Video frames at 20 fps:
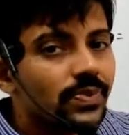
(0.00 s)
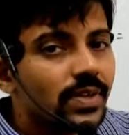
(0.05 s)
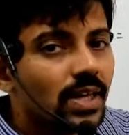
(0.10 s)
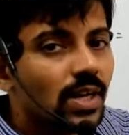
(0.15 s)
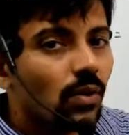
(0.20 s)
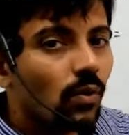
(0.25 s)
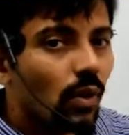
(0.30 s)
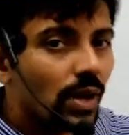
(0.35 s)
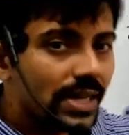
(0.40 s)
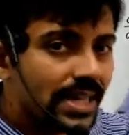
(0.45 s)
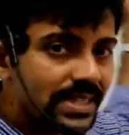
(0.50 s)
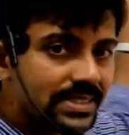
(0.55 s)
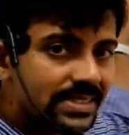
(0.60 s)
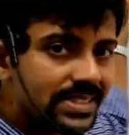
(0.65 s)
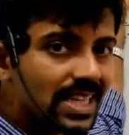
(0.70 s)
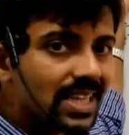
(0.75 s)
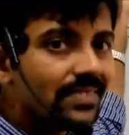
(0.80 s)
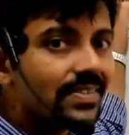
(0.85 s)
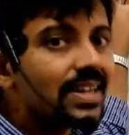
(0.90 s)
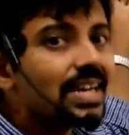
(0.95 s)
what is
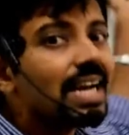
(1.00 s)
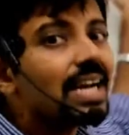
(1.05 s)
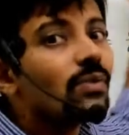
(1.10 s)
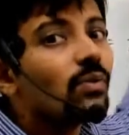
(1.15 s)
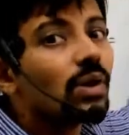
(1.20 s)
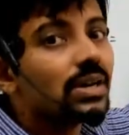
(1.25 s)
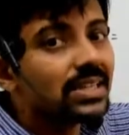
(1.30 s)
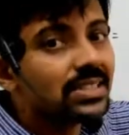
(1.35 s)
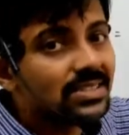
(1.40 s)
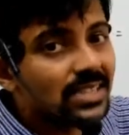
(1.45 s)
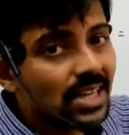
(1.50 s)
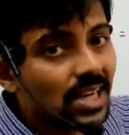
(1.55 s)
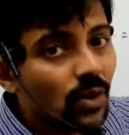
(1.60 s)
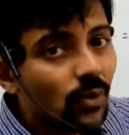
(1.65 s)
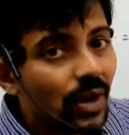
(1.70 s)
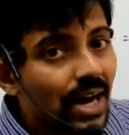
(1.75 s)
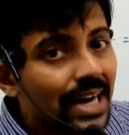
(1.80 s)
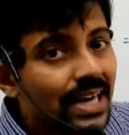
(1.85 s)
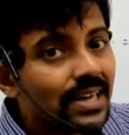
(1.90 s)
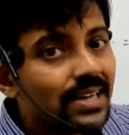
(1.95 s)
given and what is
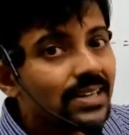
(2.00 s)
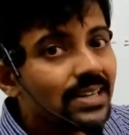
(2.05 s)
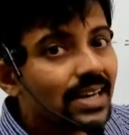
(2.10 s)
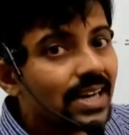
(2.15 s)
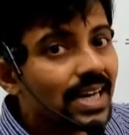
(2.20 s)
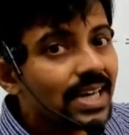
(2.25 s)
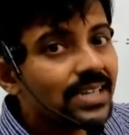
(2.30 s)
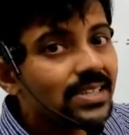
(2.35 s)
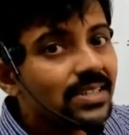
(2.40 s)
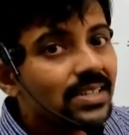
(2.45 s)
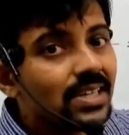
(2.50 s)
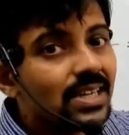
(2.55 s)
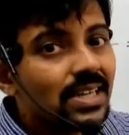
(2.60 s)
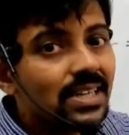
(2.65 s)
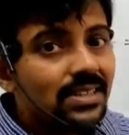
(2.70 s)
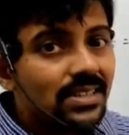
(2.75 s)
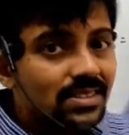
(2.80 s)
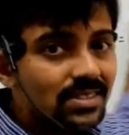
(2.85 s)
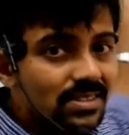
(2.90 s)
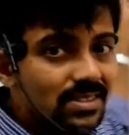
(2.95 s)
required, correct?
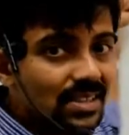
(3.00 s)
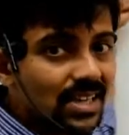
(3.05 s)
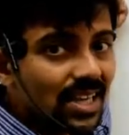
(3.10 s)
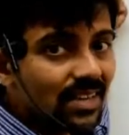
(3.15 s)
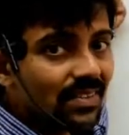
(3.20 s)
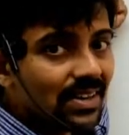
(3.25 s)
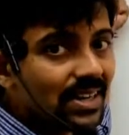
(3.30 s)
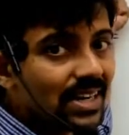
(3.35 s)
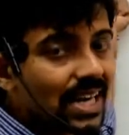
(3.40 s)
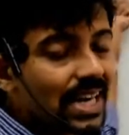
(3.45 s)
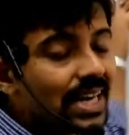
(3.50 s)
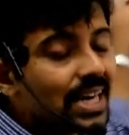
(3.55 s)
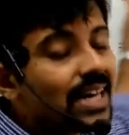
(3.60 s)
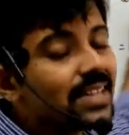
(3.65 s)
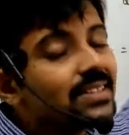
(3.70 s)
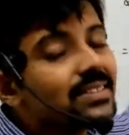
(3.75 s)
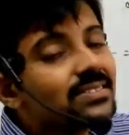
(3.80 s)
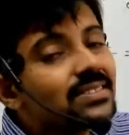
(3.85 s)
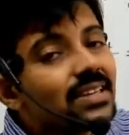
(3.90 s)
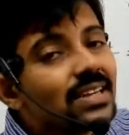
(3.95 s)
This is a given data,
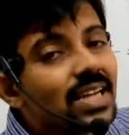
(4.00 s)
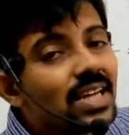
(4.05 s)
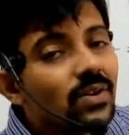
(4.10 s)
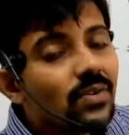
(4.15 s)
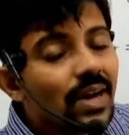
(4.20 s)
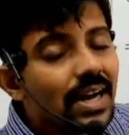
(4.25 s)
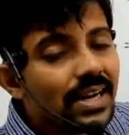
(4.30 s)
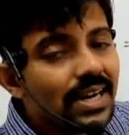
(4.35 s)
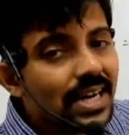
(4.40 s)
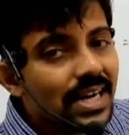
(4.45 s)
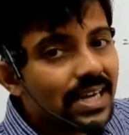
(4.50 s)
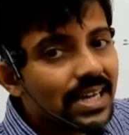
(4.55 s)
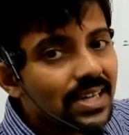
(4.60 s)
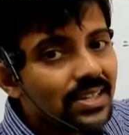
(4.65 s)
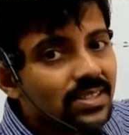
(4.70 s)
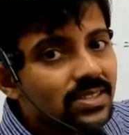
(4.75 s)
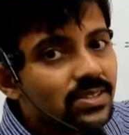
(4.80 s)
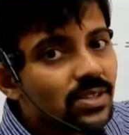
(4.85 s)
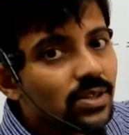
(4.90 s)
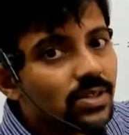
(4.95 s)
this is a required data.
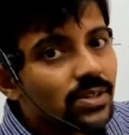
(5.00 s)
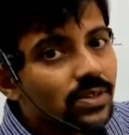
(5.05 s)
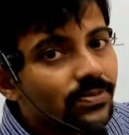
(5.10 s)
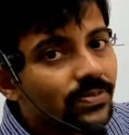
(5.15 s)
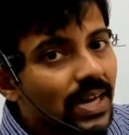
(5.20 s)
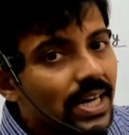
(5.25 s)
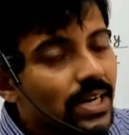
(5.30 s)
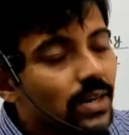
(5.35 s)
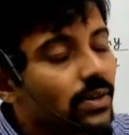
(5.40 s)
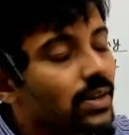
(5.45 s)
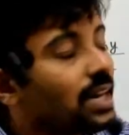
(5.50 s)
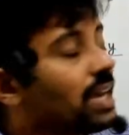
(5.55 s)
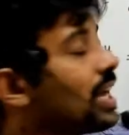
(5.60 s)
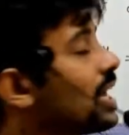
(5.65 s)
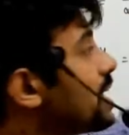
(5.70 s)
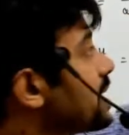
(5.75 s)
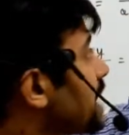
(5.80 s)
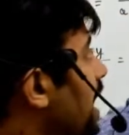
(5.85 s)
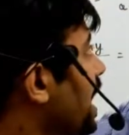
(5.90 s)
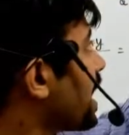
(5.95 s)
This is what to find out.
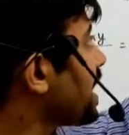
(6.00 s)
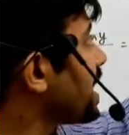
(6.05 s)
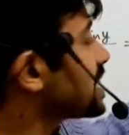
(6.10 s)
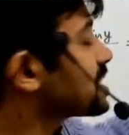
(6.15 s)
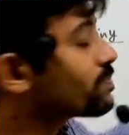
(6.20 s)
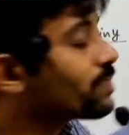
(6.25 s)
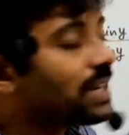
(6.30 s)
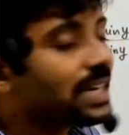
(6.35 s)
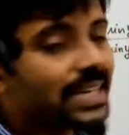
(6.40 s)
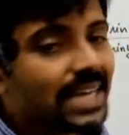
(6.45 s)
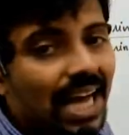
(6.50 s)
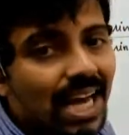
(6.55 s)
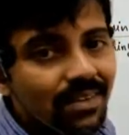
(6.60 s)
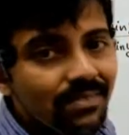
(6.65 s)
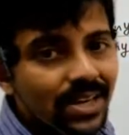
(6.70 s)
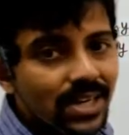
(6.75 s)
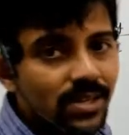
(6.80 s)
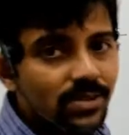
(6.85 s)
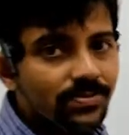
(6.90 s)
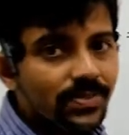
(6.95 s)
Tan x by tan
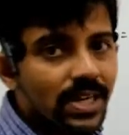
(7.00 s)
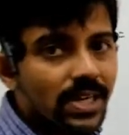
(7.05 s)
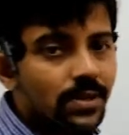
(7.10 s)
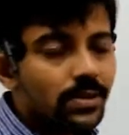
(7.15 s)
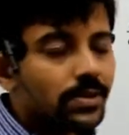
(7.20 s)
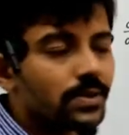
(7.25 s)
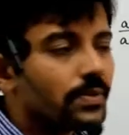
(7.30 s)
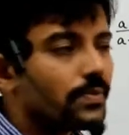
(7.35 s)
y to find out.